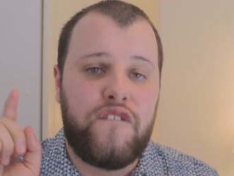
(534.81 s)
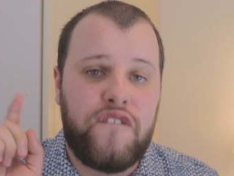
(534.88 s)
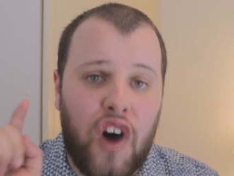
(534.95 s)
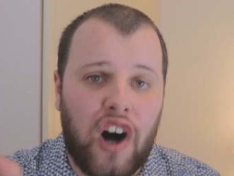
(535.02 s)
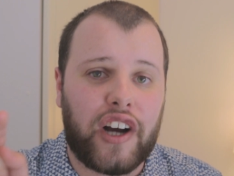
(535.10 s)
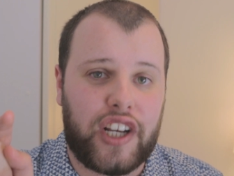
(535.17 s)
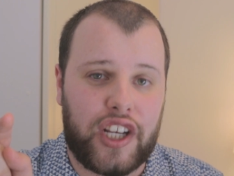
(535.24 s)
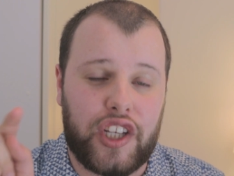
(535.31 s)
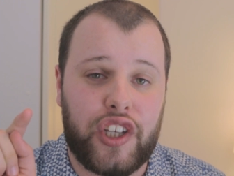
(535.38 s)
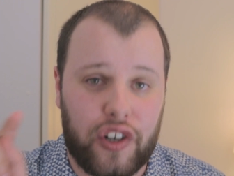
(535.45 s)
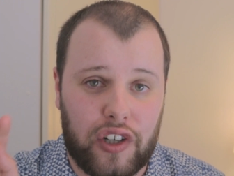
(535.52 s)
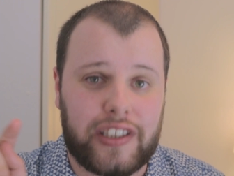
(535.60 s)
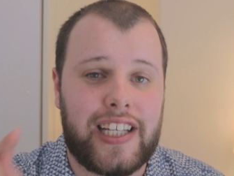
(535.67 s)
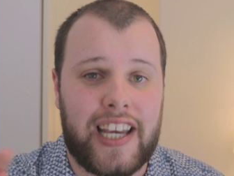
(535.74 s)
Fuck
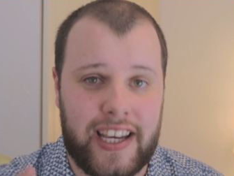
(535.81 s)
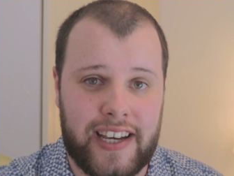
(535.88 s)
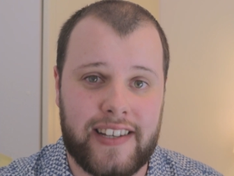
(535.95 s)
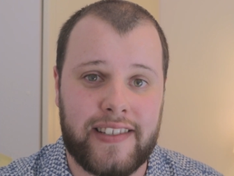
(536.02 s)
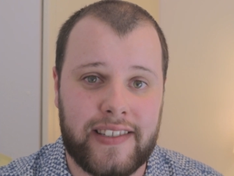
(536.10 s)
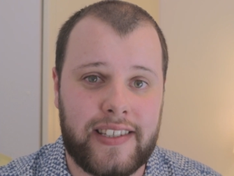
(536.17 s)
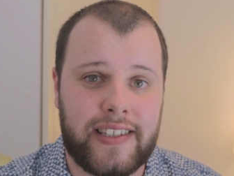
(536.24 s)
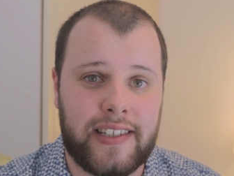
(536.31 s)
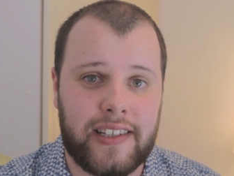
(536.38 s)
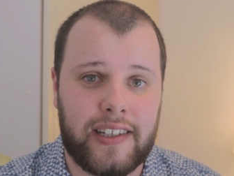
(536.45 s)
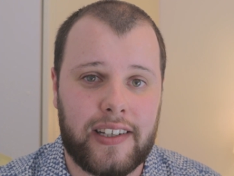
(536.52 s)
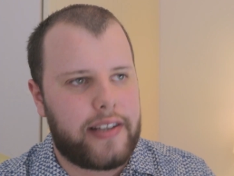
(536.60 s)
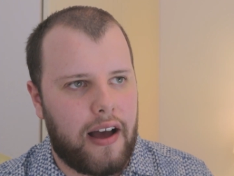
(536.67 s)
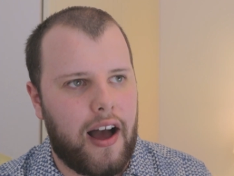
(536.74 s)
your tears. There is
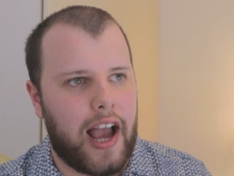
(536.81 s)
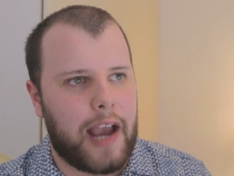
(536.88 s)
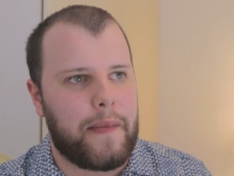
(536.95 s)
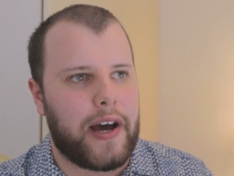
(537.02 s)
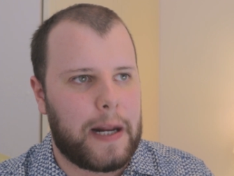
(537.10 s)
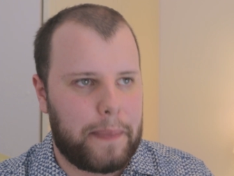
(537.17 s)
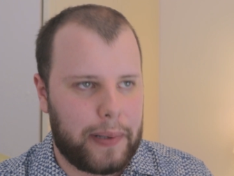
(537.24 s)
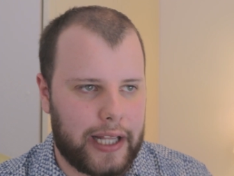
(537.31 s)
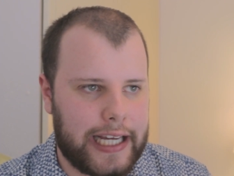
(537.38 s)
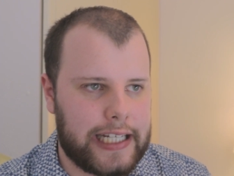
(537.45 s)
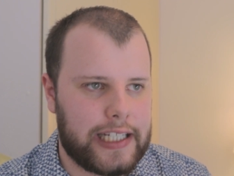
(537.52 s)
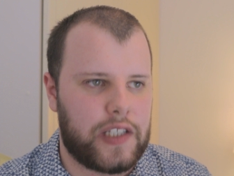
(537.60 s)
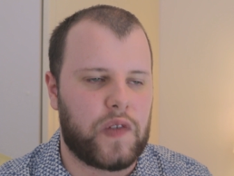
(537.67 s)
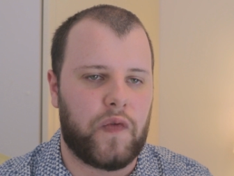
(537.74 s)
a time and a
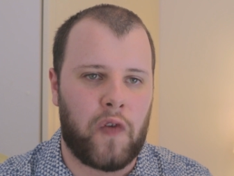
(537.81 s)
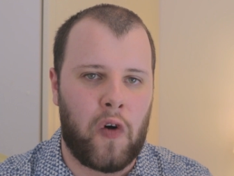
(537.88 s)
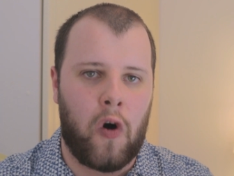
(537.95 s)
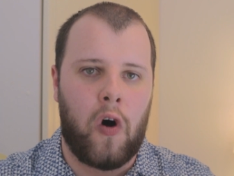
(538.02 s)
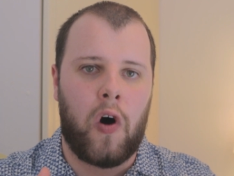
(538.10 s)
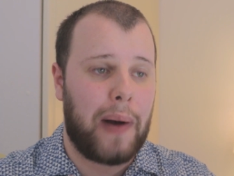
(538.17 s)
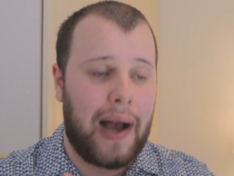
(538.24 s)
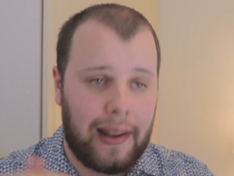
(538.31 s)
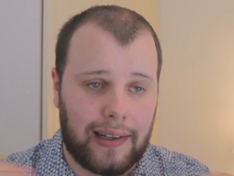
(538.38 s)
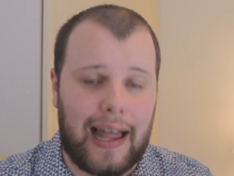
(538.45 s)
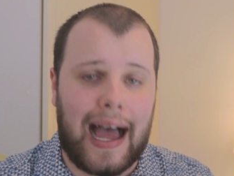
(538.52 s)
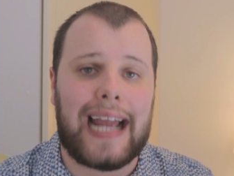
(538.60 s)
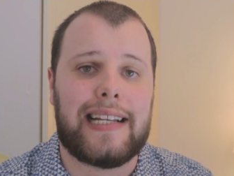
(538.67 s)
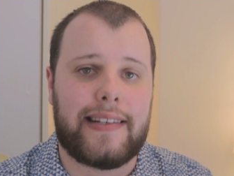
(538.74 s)
place for
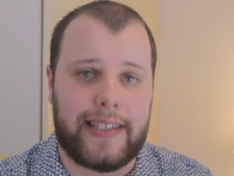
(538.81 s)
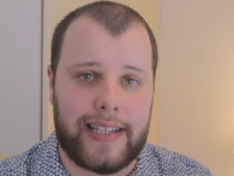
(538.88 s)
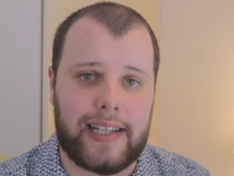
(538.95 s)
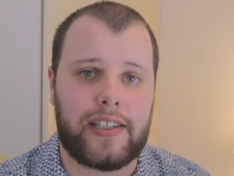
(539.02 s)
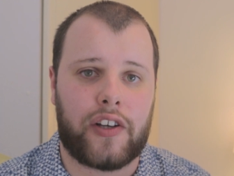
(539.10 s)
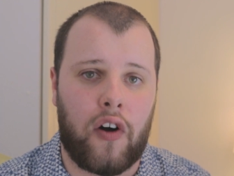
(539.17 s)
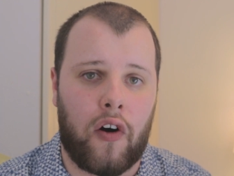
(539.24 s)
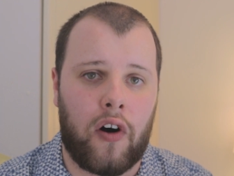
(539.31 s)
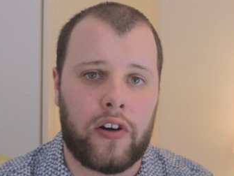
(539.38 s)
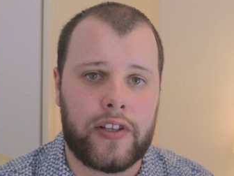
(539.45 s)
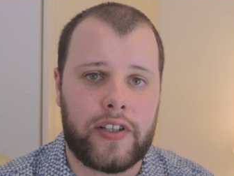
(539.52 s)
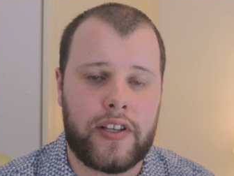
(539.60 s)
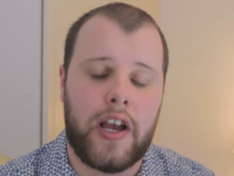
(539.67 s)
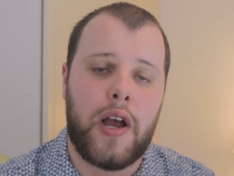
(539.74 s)
polite
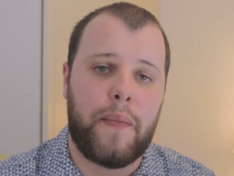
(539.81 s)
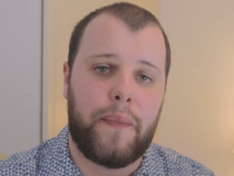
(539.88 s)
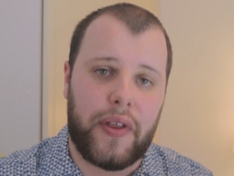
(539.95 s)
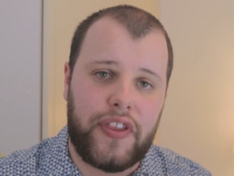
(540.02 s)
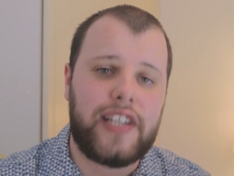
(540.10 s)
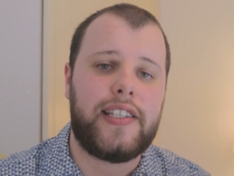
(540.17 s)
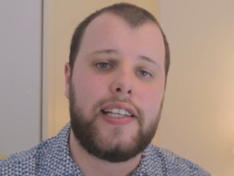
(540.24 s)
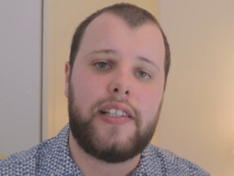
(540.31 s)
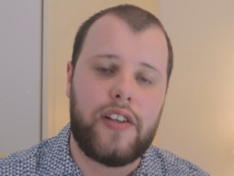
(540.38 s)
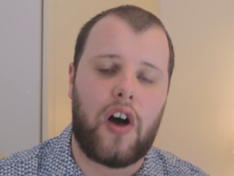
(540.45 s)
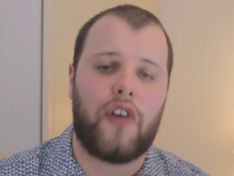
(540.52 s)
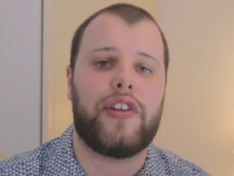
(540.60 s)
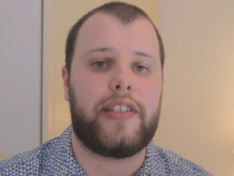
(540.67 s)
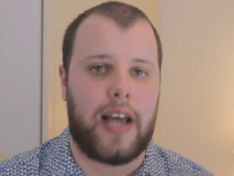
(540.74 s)
discourse but this is
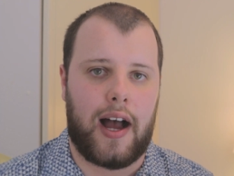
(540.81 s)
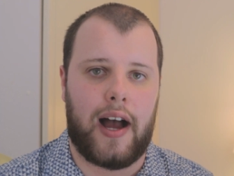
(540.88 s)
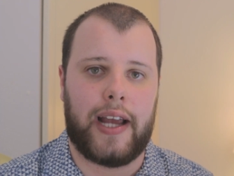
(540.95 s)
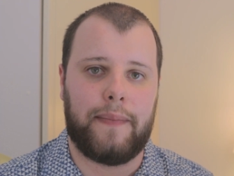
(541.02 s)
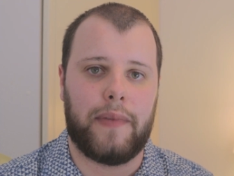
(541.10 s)
not the time.